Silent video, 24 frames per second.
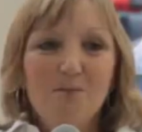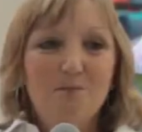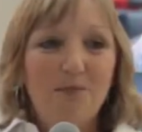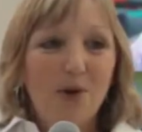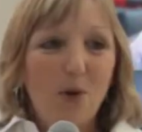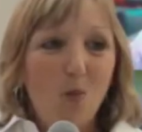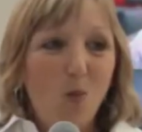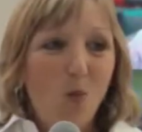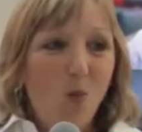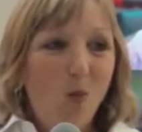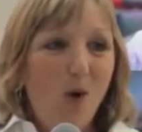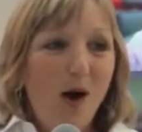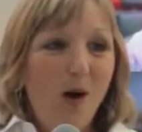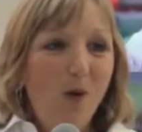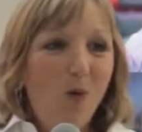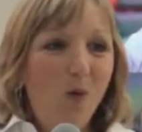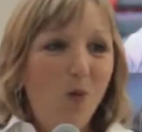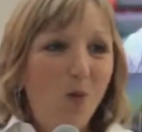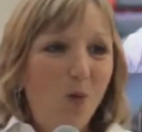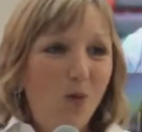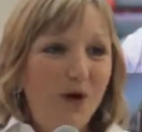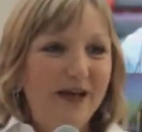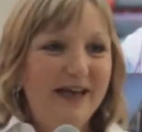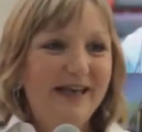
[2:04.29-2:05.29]
But
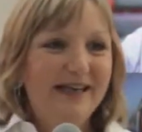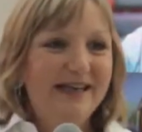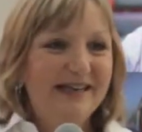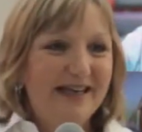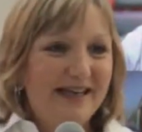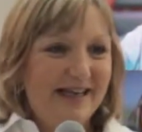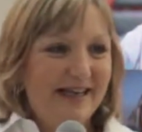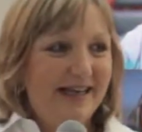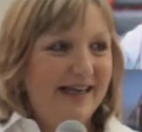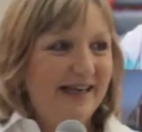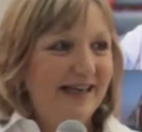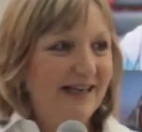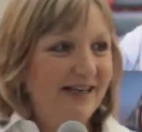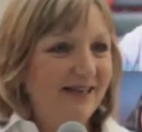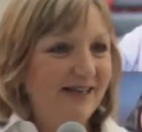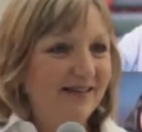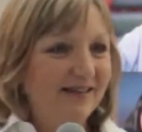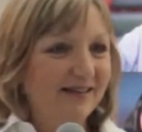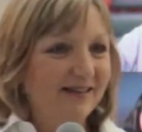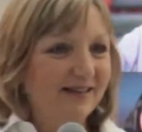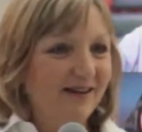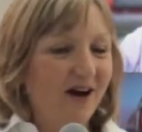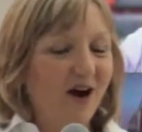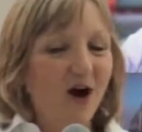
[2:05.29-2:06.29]
what we need
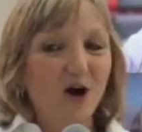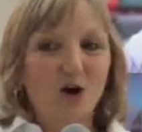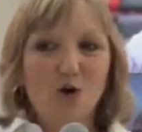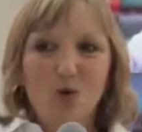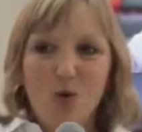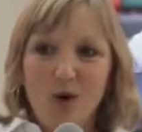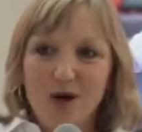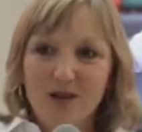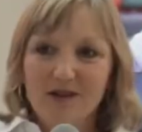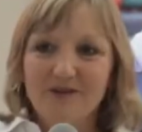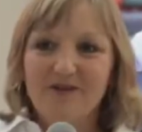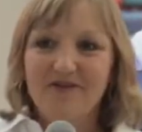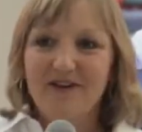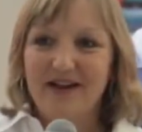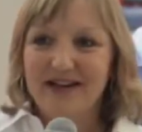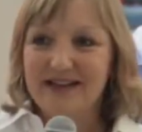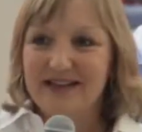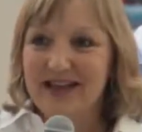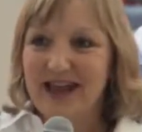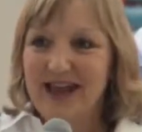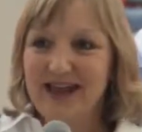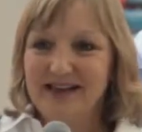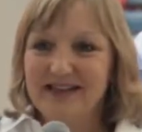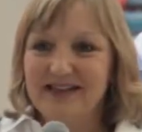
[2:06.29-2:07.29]
are
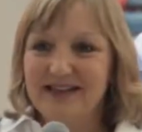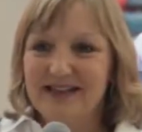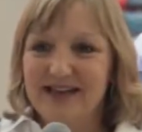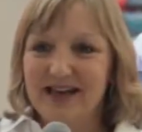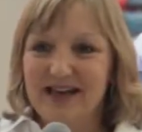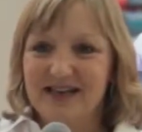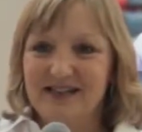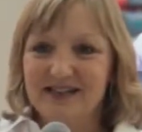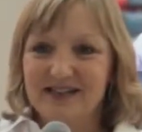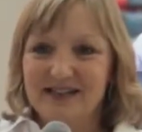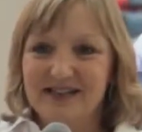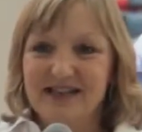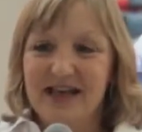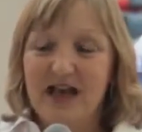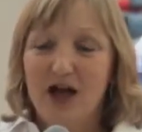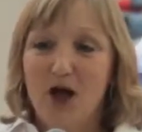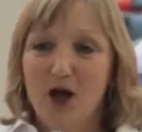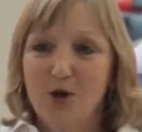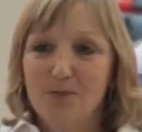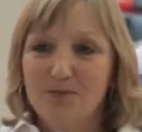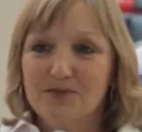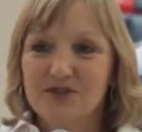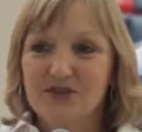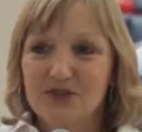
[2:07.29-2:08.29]
qualified candidates to
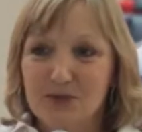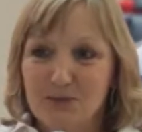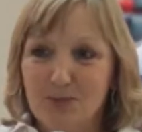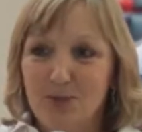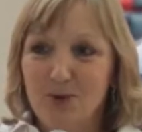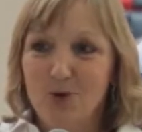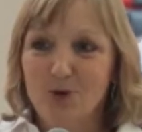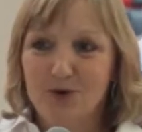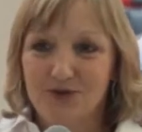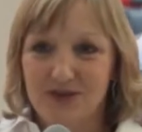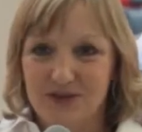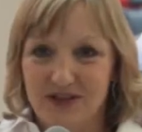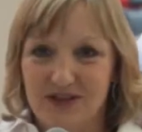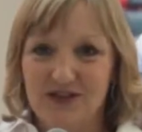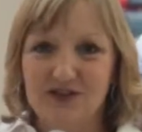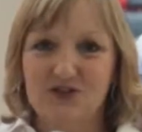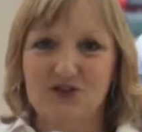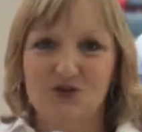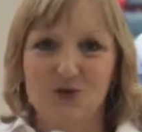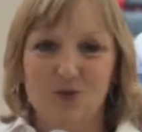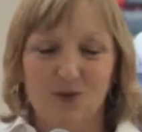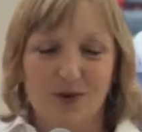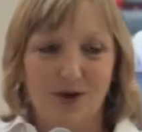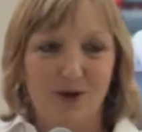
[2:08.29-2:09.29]
help support
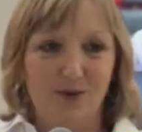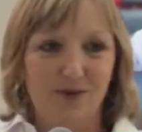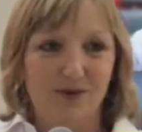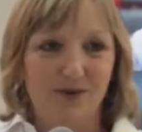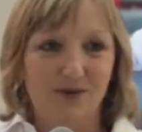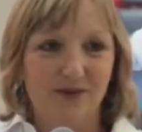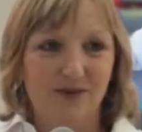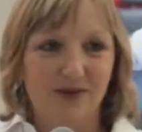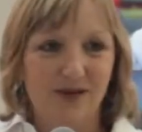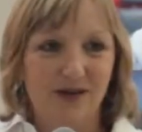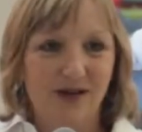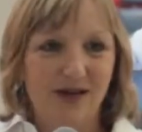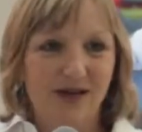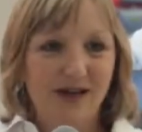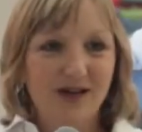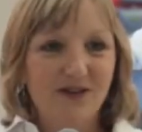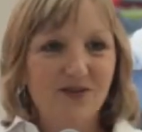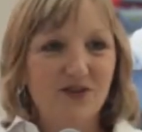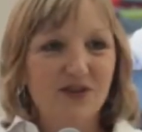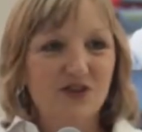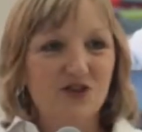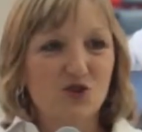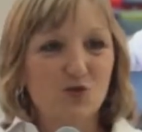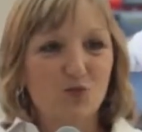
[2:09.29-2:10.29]
this growth,
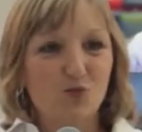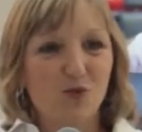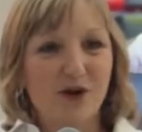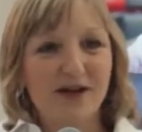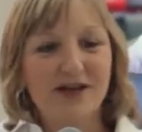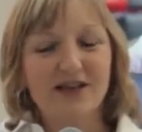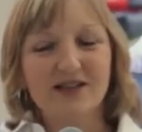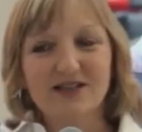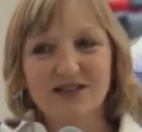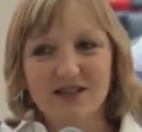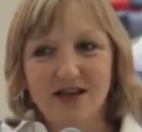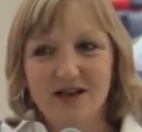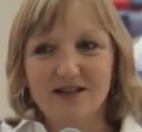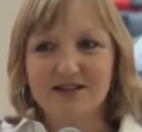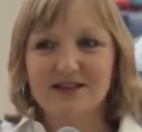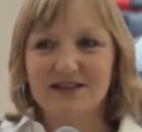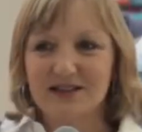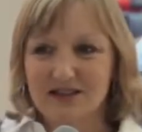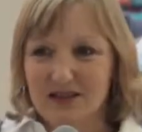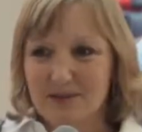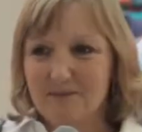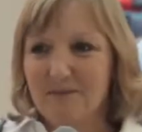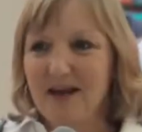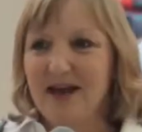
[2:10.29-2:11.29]
this
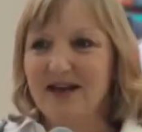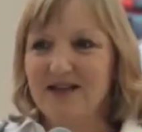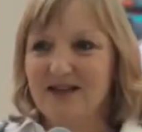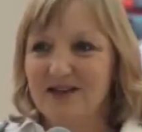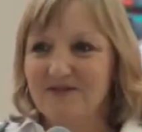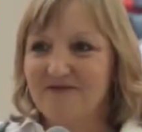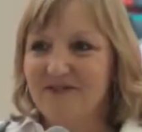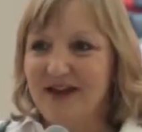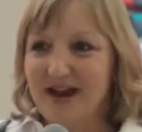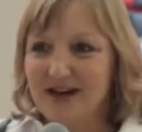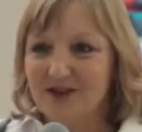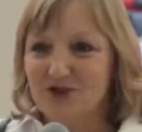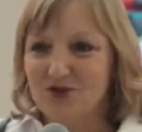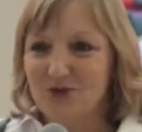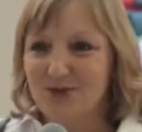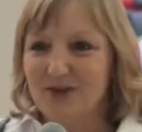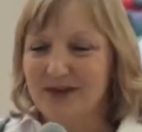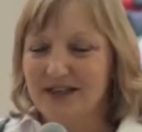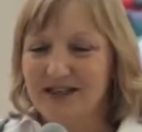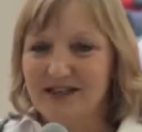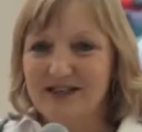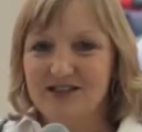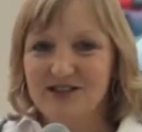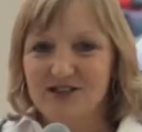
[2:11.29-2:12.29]
renaissance in the
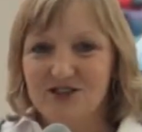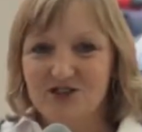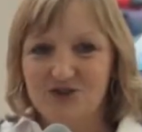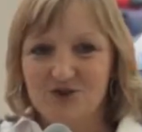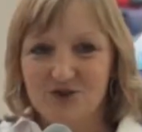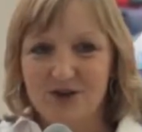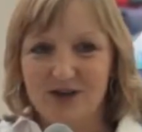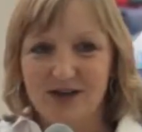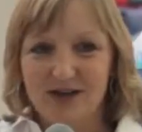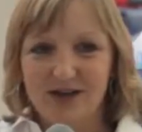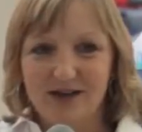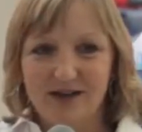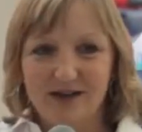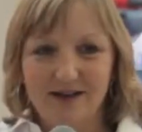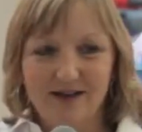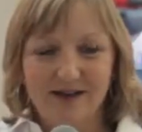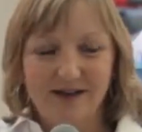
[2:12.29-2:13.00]
manufacturing industry.